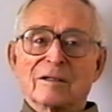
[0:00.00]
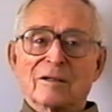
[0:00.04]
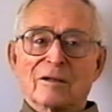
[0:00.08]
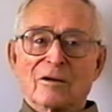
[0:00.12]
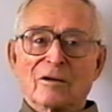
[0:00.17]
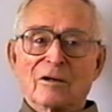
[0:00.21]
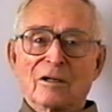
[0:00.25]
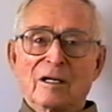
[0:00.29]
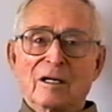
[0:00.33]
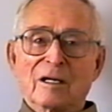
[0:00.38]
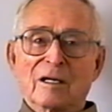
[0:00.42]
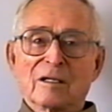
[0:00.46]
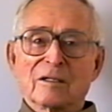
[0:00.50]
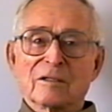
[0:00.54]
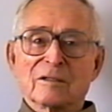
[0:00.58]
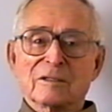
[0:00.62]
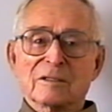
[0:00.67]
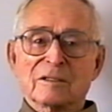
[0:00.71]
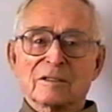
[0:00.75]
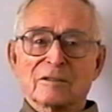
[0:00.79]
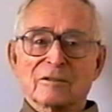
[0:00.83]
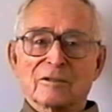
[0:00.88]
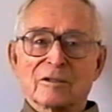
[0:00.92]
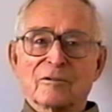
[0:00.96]
Oh yeah.
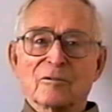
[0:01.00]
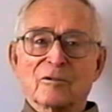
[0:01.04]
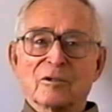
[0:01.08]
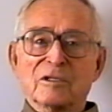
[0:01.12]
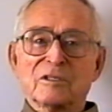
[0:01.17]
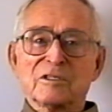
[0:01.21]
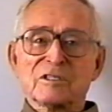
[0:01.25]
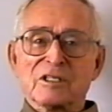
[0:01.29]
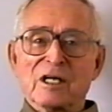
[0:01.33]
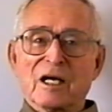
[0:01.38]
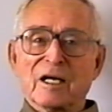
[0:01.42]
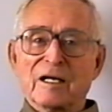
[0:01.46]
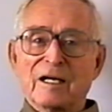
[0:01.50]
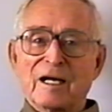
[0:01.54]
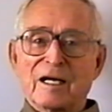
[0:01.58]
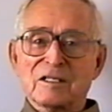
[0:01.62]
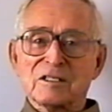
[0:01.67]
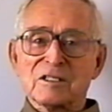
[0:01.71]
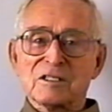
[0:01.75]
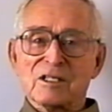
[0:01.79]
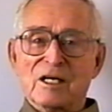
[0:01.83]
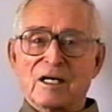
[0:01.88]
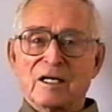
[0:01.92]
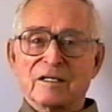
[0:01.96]
And we'd stand
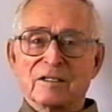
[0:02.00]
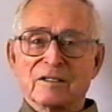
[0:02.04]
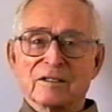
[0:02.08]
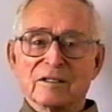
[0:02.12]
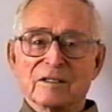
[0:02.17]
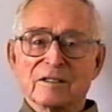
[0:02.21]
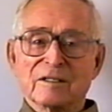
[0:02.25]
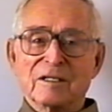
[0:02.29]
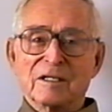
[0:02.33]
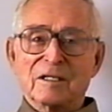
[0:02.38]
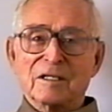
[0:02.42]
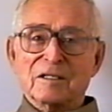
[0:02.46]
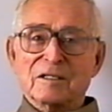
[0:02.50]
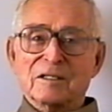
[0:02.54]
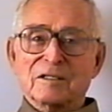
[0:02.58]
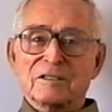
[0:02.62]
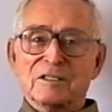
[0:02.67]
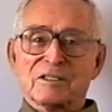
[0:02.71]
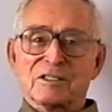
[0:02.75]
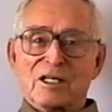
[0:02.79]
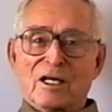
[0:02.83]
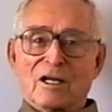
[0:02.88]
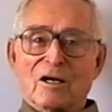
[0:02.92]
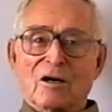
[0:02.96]
outside the
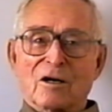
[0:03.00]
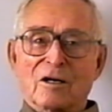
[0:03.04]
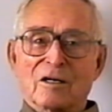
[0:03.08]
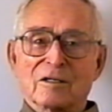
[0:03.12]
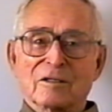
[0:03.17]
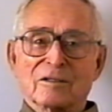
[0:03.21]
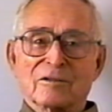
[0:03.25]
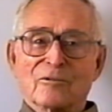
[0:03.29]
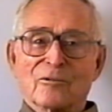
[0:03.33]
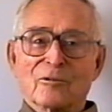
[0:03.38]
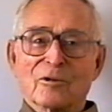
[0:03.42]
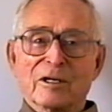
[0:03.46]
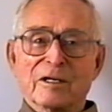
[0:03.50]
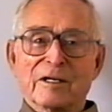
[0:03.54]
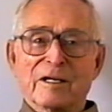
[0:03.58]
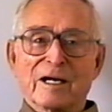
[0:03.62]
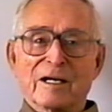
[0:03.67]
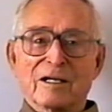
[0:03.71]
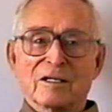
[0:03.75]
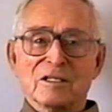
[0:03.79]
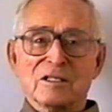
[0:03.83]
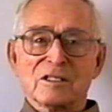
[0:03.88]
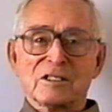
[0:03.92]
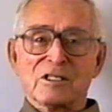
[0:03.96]
cellar and run down
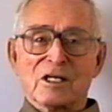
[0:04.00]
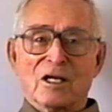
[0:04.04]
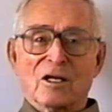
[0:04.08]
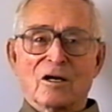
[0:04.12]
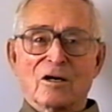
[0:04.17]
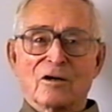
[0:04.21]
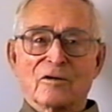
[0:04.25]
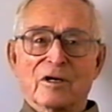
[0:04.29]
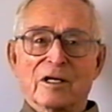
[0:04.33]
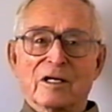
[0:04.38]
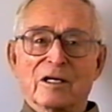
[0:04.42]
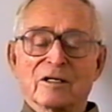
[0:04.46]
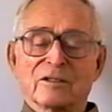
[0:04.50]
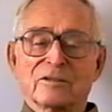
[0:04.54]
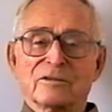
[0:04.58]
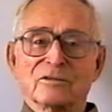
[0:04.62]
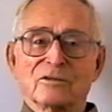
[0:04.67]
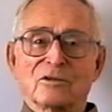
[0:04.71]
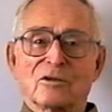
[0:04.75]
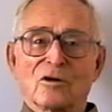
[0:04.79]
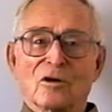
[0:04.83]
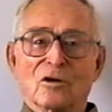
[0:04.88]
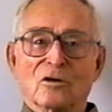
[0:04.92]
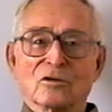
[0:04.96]
the cellar, and they got too
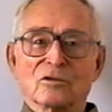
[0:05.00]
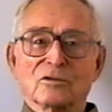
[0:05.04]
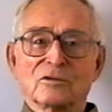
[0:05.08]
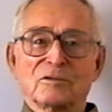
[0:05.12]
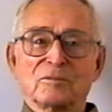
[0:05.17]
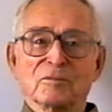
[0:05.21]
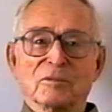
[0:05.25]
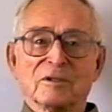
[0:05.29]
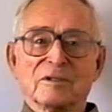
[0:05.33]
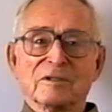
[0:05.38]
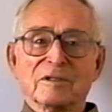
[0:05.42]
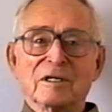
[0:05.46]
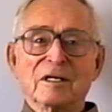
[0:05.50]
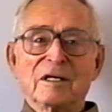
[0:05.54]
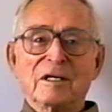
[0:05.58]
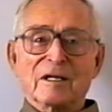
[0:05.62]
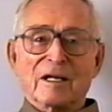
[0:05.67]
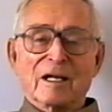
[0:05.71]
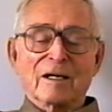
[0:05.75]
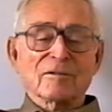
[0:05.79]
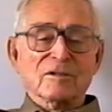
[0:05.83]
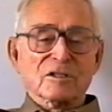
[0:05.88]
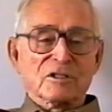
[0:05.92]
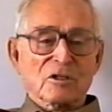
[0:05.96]
close, but
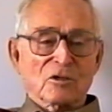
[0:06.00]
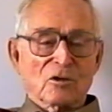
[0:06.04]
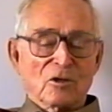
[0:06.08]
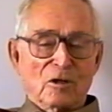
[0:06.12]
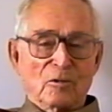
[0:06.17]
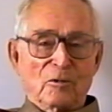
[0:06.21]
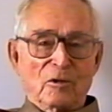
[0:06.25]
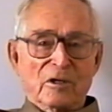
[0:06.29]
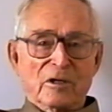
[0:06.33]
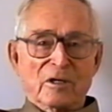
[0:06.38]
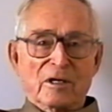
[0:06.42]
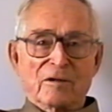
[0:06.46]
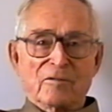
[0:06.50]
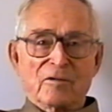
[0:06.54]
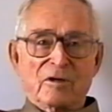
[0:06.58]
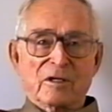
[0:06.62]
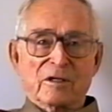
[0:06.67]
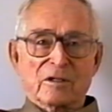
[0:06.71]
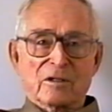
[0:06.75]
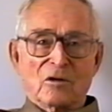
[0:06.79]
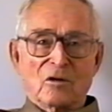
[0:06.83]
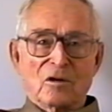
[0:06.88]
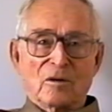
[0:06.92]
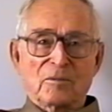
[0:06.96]
that was the only one that ever hit
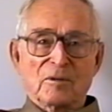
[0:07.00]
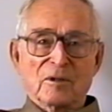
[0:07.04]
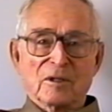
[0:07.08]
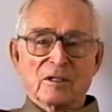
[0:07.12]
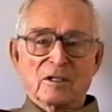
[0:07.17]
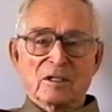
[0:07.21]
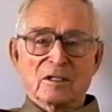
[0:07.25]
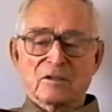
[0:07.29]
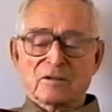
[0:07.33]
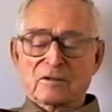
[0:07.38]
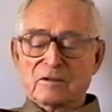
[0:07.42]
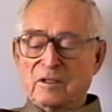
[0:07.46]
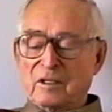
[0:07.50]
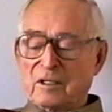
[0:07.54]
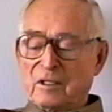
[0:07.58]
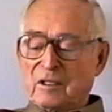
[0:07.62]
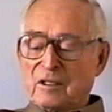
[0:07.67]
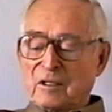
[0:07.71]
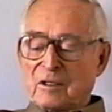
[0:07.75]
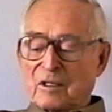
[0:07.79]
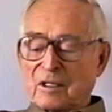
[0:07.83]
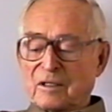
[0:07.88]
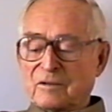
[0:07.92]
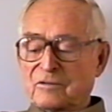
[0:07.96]
our place.
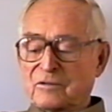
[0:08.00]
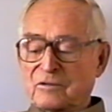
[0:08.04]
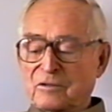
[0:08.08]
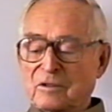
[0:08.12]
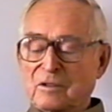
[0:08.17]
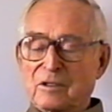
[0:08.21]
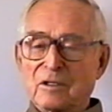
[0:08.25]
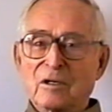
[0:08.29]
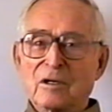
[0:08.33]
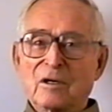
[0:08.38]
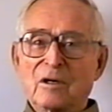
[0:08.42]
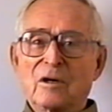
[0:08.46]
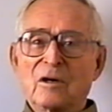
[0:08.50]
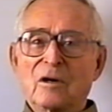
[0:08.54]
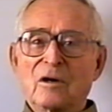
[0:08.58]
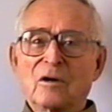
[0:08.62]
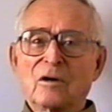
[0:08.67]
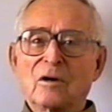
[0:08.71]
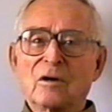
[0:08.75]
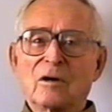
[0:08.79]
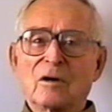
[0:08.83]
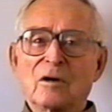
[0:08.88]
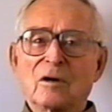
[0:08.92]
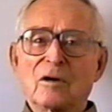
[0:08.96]
What was
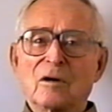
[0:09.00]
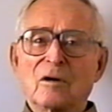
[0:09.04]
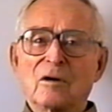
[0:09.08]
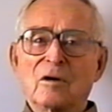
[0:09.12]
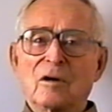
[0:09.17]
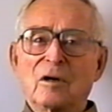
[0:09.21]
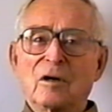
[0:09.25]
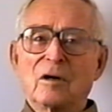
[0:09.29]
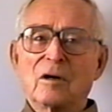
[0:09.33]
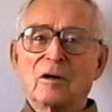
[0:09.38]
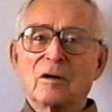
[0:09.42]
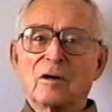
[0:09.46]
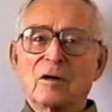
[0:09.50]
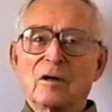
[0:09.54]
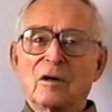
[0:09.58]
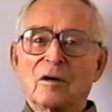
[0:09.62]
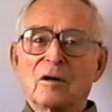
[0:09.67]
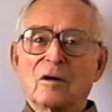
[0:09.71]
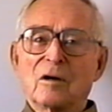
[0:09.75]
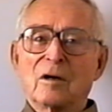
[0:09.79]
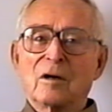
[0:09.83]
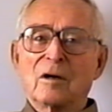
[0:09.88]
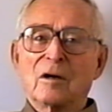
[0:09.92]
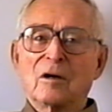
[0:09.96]
the very first time
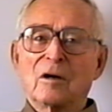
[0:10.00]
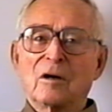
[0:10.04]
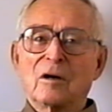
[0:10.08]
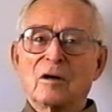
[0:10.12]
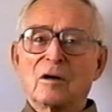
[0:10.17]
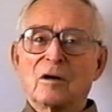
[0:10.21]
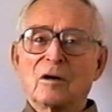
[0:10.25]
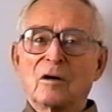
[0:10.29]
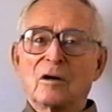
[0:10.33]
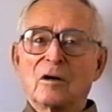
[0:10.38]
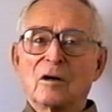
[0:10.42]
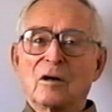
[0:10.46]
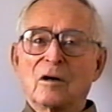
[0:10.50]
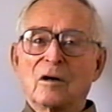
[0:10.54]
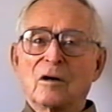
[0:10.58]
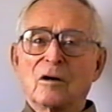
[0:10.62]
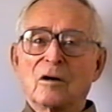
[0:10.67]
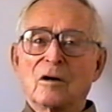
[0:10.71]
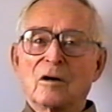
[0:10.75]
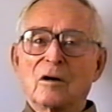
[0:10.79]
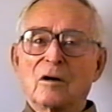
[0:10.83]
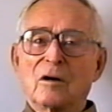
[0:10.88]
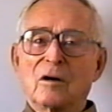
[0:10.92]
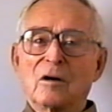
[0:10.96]
you ever saw an
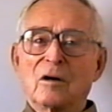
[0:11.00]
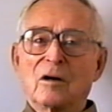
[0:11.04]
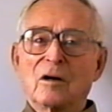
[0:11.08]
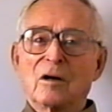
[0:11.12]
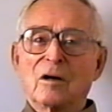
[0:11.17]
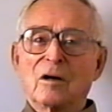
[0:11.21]
automobile?